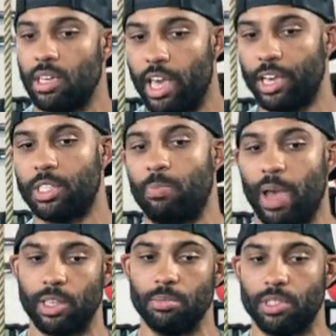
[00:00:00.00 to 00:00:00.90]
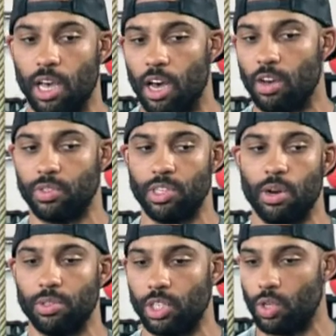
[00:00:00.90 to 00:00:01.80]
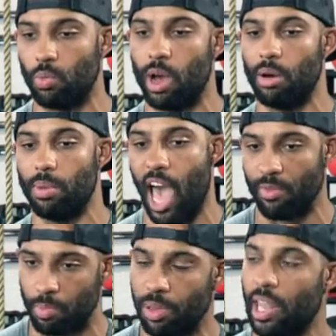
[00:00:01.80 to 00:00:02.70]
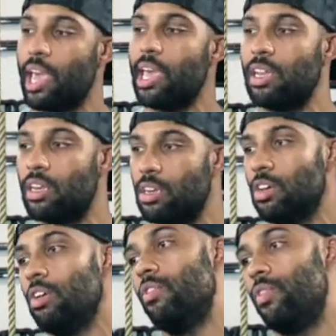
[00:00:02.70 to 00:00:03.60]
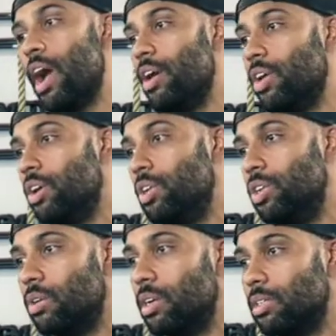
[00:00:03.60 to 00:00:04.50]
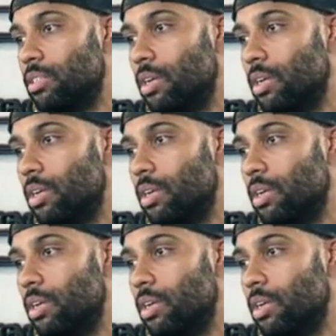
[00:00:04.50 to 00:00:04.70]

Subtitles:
expect themselves, to do well, but have a plan for how they're going to do it. So